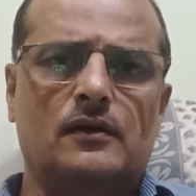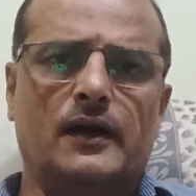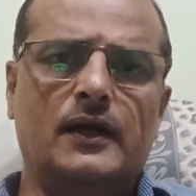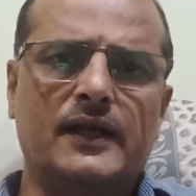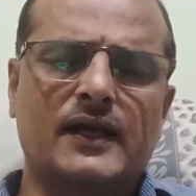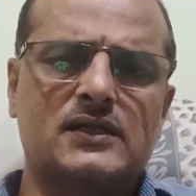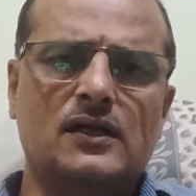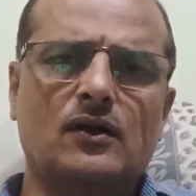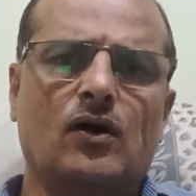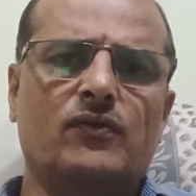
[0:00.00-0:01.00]

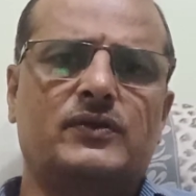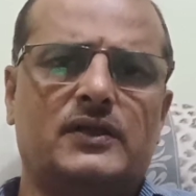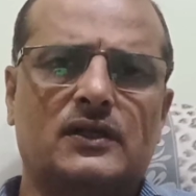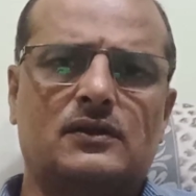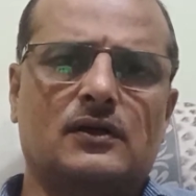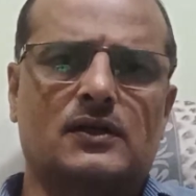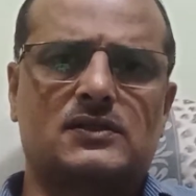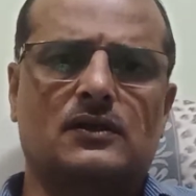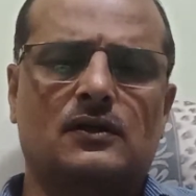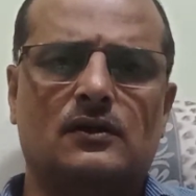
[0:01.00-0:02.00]
indication of Tikta
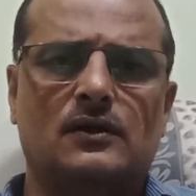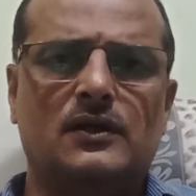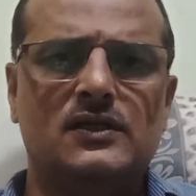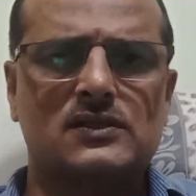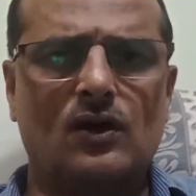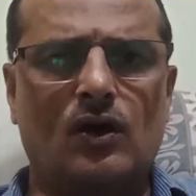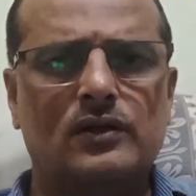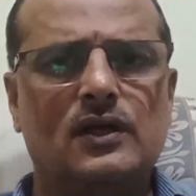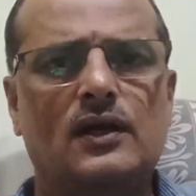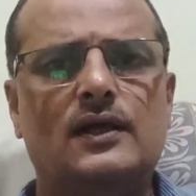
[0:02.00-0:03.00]
Rasa is
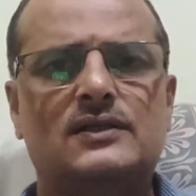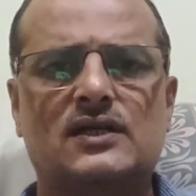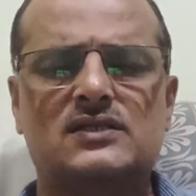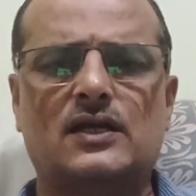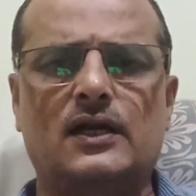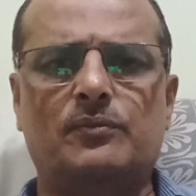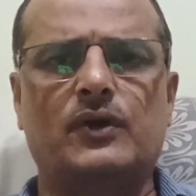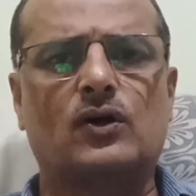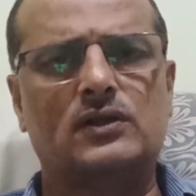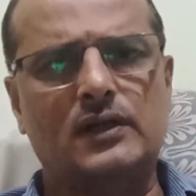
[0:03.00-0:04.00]
on the lesser side
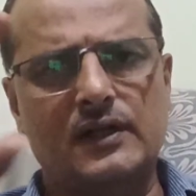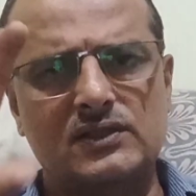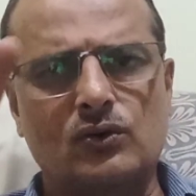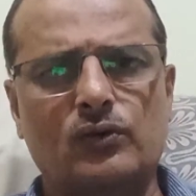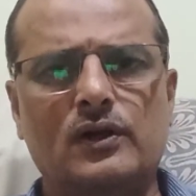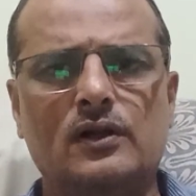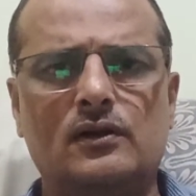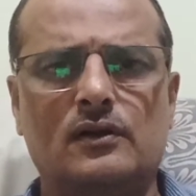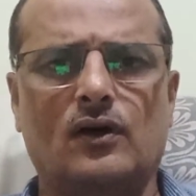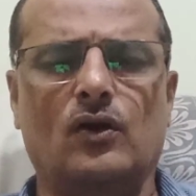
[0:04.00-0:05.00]
because there is
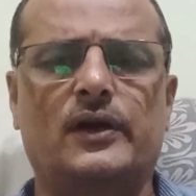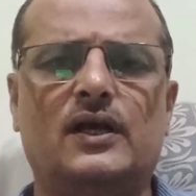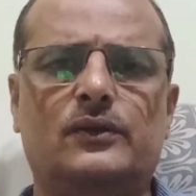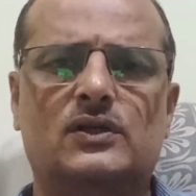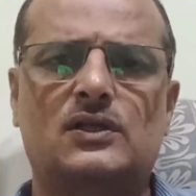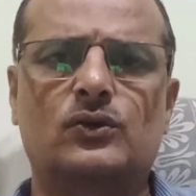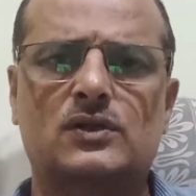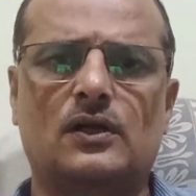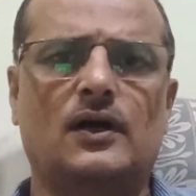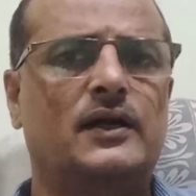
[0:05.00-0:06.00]
already Agni
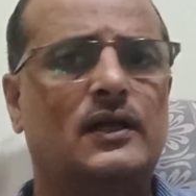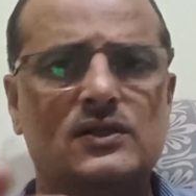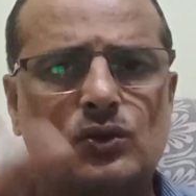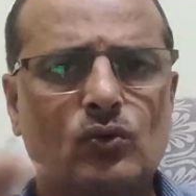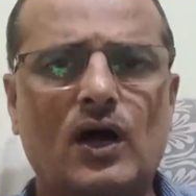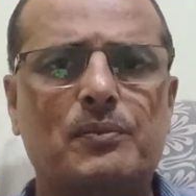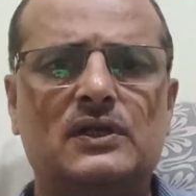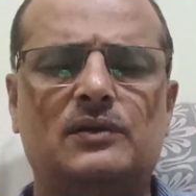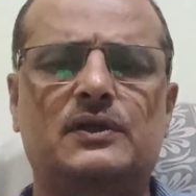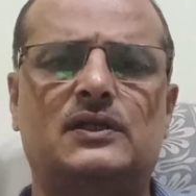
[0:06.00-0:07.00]
Sandukshan and there is no
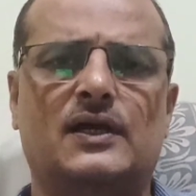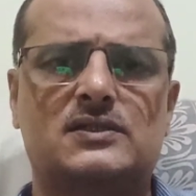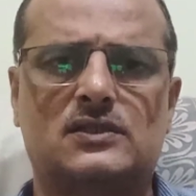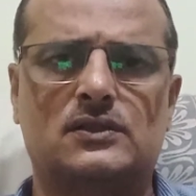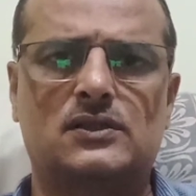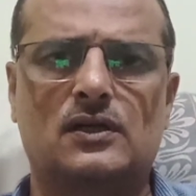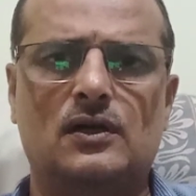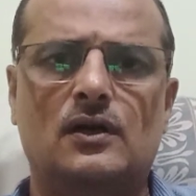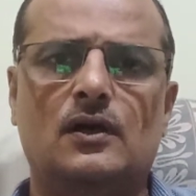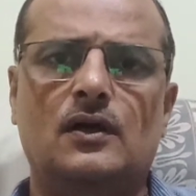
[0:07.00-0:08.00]
Amanimiti as such.
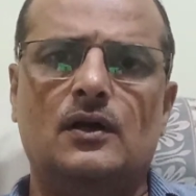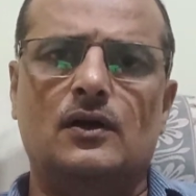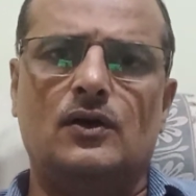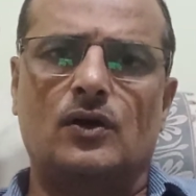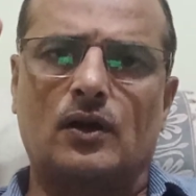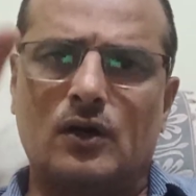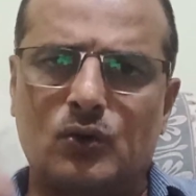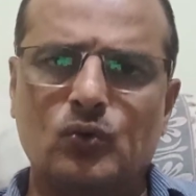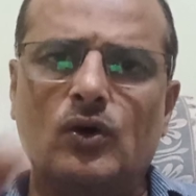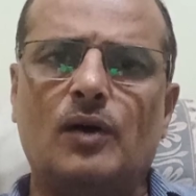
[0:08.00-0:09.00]

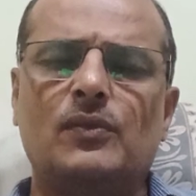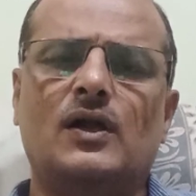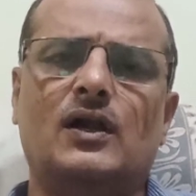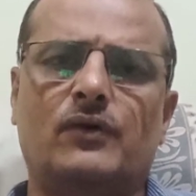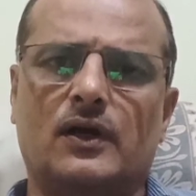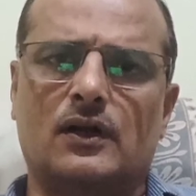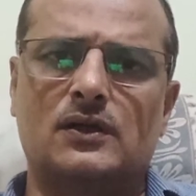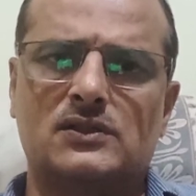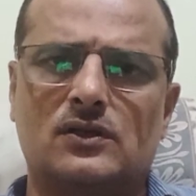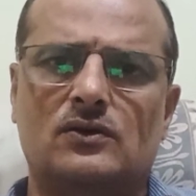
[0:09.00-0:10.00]
Katu Amla Lavana
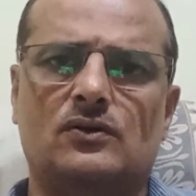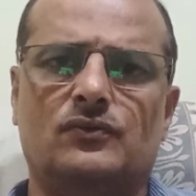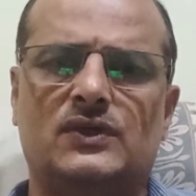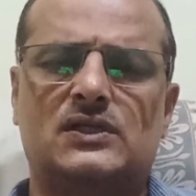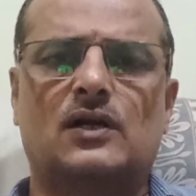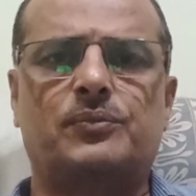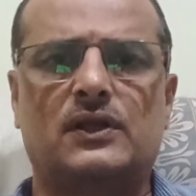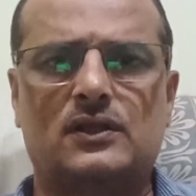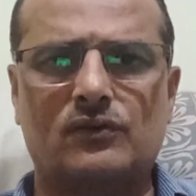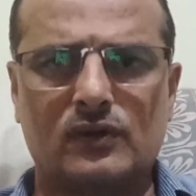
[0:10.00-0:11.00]
Ras, which are
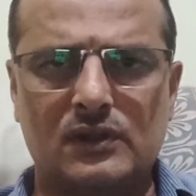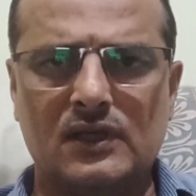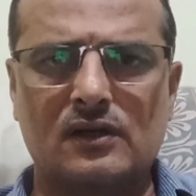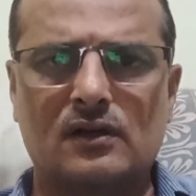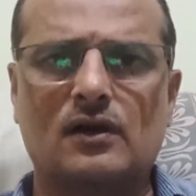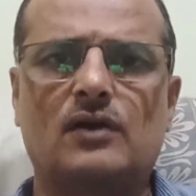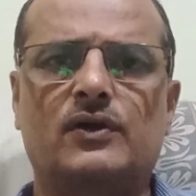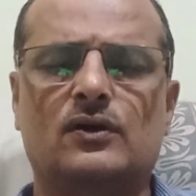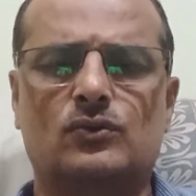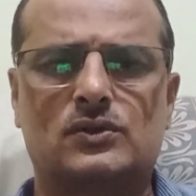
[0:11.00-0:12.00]
Pitta Vruddhikara
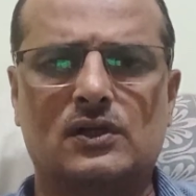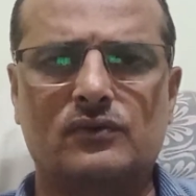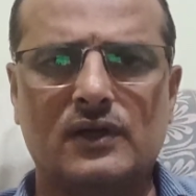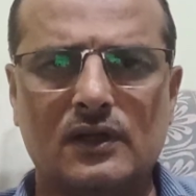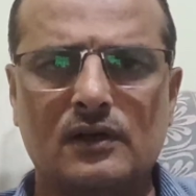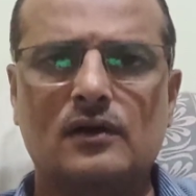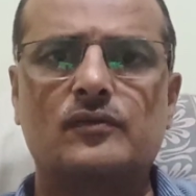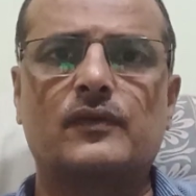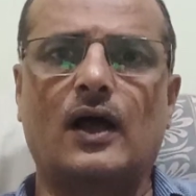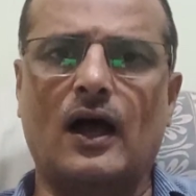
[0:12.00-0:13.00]
having Ushna Virya,
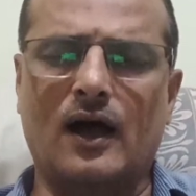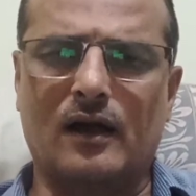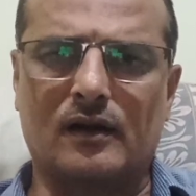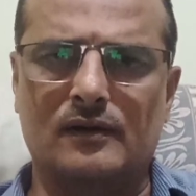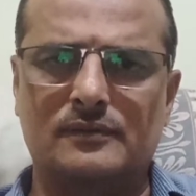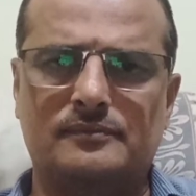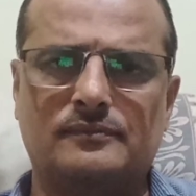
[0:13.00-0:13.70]
are